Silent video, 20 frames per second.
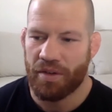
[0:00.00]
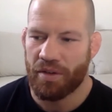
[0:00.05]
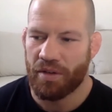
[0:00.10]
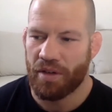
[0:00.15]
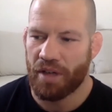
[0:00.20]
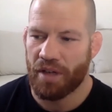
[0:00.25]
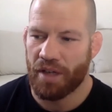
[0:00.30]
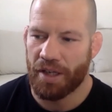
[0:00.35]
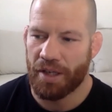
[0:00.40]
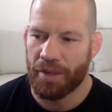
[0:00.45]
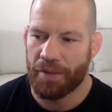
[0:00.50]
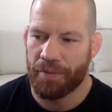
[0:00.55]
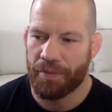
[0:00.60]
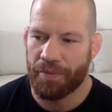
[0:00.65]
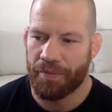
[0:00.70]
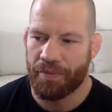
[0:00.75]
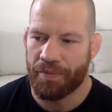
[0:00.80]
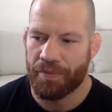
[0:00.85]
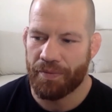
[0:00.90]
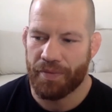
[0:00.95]

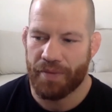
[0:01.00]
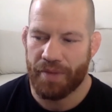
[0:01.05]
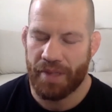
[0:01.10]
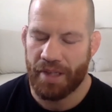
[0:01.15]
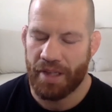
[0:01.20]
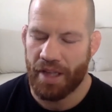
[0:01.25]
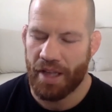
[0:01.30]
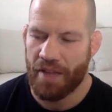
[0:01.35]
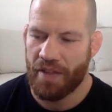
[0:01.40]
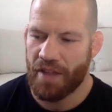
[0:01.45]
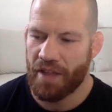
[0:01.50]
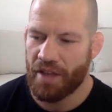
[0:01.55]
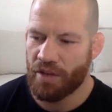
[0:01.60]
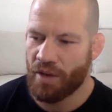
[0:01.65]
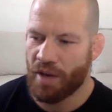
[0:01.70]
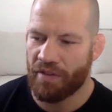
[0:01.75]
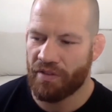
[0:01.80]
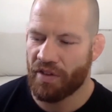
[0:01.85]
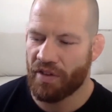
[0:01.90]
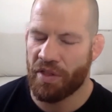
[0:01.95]
And then you
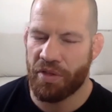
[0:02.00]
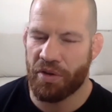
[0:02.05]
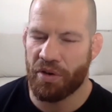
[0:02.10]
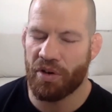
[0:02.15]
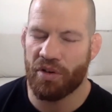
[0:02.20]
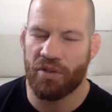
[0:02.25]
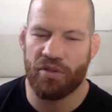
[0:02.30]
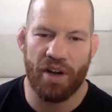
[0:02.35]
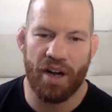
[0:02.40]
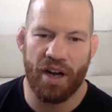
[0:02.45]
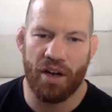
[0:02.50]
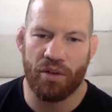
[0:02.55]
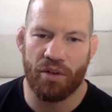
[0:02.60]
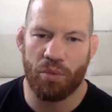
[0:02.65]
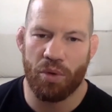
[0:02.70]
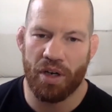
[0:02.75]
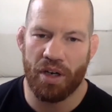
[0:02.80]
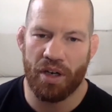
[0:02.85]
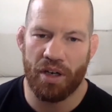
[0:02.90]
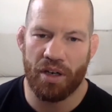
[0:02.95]
have the third round
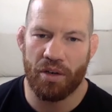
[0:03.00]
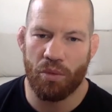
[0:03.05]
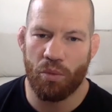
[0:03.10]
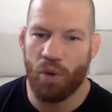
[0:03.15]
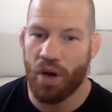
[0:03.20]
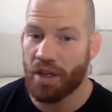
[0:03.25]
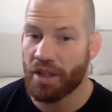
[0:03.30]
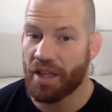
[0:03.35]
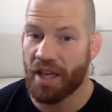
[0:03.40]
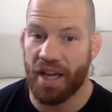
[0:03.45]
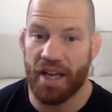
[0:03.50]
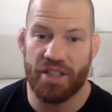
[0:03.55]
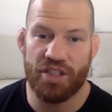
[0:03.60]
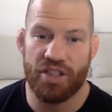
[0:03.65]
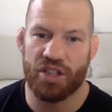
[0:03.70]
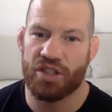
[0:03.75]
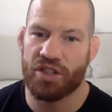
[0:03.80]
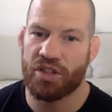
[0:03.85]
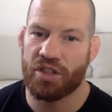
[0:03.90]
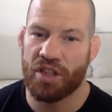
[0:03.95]
where one guy
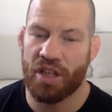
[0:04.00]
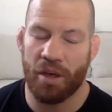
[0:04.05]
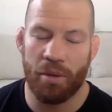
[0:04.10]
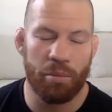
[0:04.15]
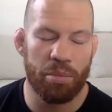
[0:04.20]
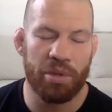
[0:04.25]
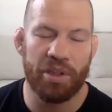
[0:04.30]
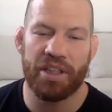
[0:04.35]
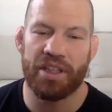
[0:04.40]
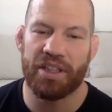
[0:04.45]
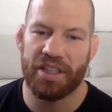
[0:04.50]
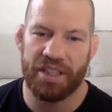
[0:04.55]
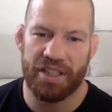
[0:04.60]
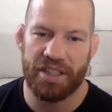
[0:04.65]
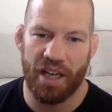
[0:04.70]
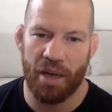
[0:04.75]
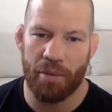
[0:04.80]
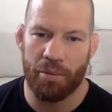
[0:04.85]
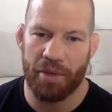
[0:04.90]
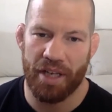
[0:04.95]
just completely
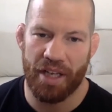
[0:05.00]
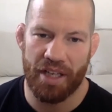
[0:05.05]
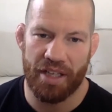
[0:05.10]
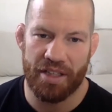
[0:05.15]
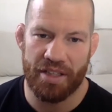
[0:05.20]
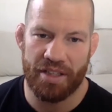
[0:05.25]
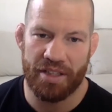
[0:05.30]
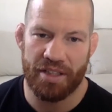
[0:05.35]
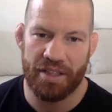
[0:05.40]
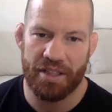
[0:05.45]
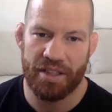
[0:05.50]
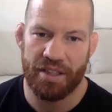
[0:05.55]
dominates.